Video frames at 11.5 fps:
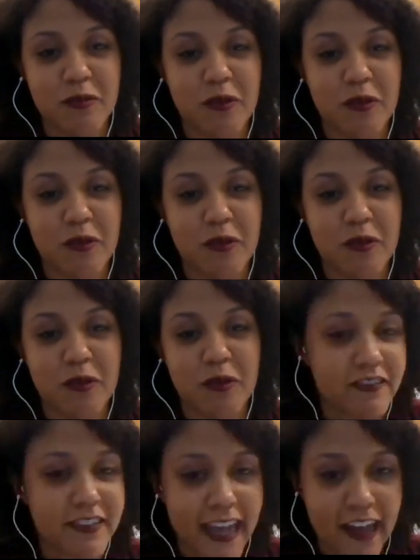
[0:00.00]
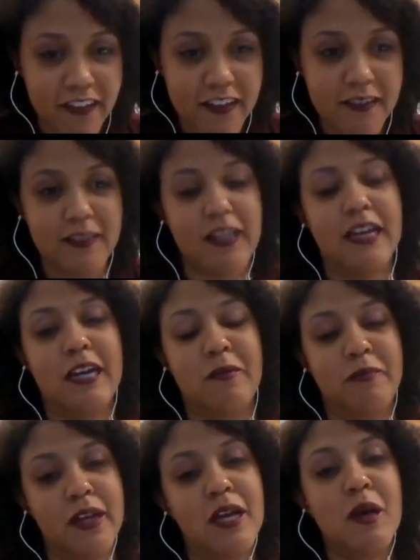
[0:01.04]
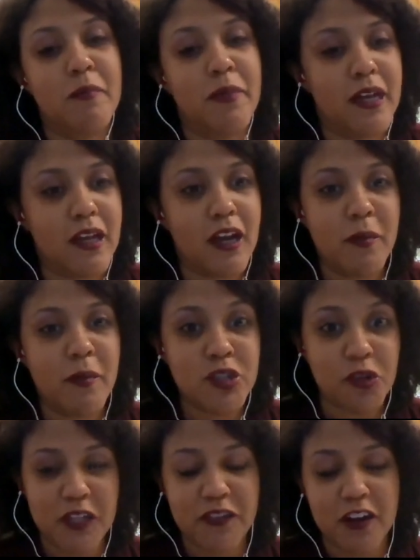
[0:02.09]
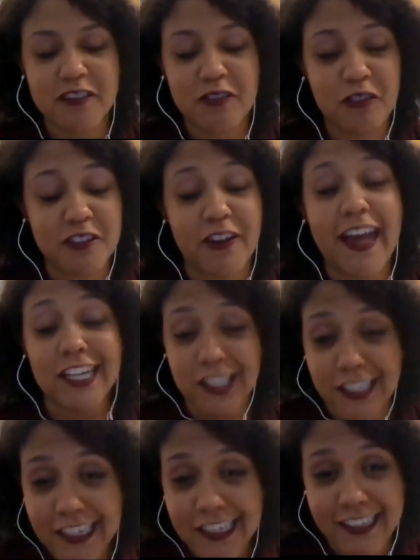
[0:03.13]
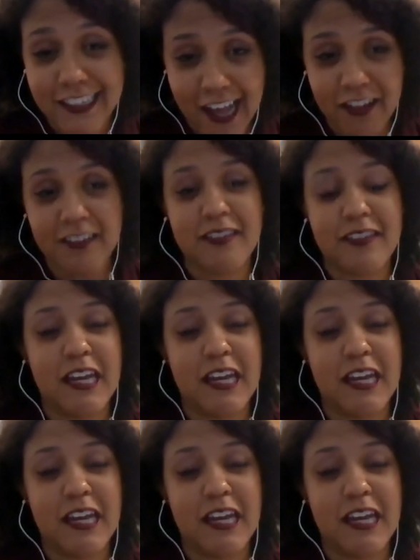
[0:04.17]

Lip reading: We're right outside of Dallas, but a majority of our schools are actually in Dallas.